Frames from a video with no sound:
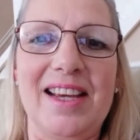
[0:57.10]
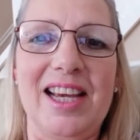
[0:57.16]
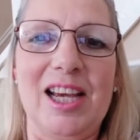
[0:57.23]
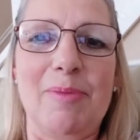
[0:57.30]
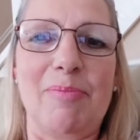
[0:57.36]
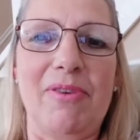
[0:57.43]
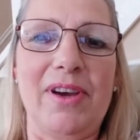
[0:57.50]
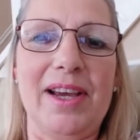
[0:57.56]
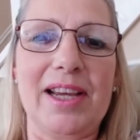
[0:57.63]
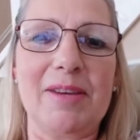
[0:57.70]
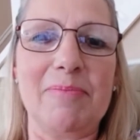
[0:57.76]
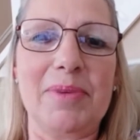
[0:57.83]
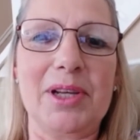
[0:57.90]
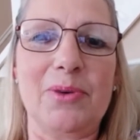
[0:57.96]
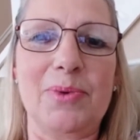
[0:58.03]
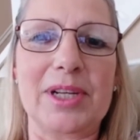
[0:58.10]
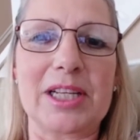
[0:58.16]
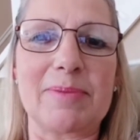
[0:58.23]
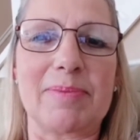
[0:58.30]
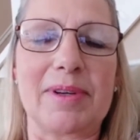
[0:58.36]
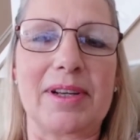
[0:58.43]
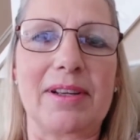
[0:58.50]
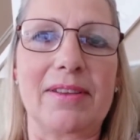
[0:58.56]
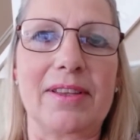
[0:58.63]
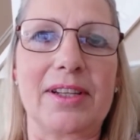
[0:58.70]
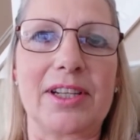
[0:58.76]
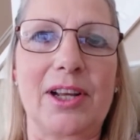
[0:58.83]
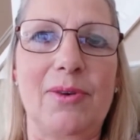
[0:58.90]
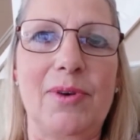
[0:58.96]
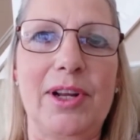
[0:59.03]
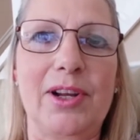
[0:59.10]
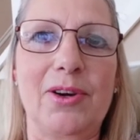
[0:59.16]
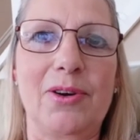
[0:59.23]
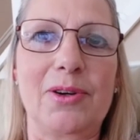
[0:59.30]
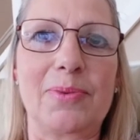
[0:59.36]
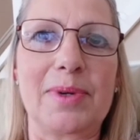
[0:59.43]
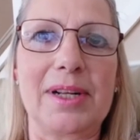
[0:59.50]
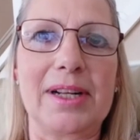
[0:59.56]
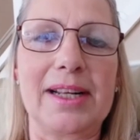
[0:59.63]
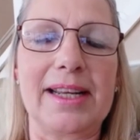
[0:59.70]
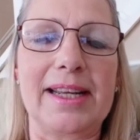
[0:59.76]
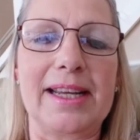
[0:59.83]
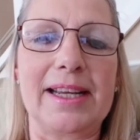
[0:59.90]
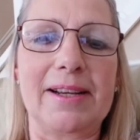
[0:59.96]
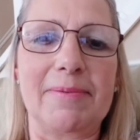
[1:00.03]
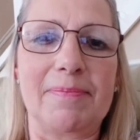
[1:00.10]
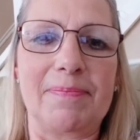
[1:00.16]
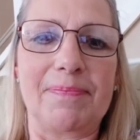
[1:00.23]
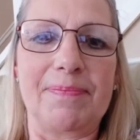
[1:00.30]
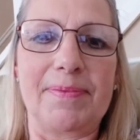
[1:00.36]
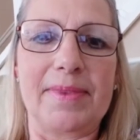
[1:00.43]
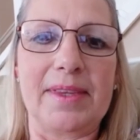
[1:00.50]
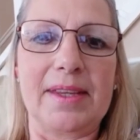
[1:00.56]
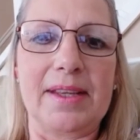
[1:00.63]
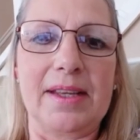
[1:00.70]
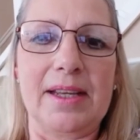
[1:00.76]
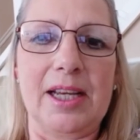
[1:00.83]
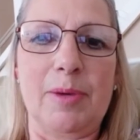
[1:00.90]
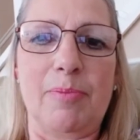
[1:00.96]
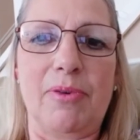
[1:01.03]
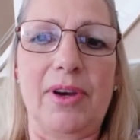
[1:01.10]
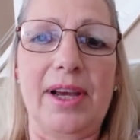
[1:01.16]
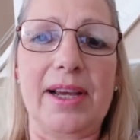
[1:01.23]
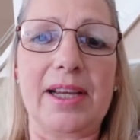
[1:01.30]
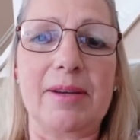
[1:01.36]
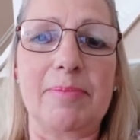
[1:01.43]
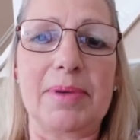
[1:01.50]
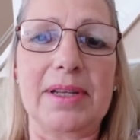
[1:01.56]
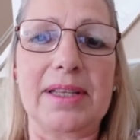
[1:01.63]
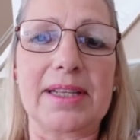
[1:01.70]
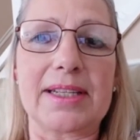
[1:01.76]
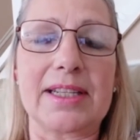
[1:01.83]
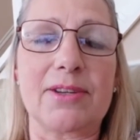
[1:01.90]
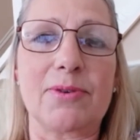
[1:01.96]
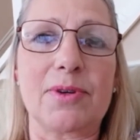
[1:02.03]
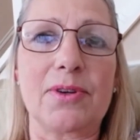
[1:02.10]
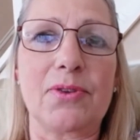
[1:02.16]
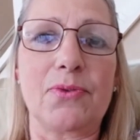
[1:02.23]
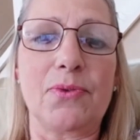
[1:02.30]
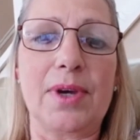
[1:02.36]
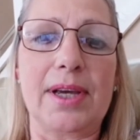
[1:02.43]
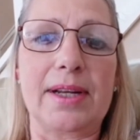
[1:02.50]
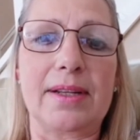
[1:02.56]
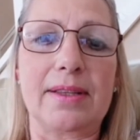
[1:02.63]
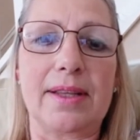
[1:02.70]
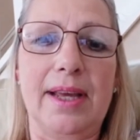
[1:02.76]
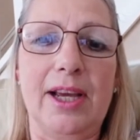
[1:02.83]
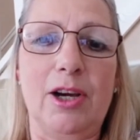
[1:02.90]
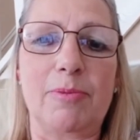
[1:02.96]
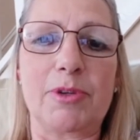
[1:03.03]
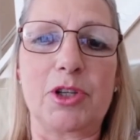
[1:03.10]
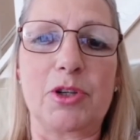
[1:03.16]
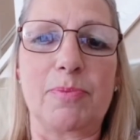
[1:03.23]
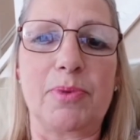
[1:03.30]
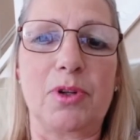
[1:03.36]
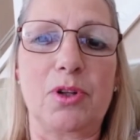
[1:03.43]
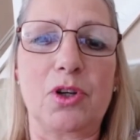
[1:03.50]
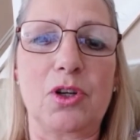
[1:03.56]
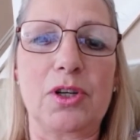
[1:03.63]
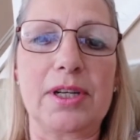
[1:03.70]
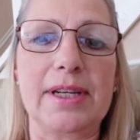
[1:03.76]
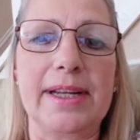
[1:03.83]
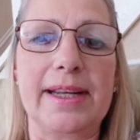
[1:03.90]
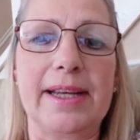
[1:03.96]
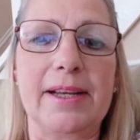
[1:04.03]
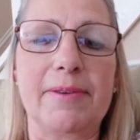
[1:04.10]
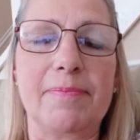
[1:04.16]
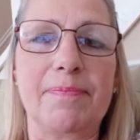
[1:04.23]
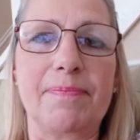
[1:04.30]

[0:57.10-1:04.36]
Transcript: A prayer can be a whisper that only God will hear. A prayer can be the silken thread that helps you pull God near.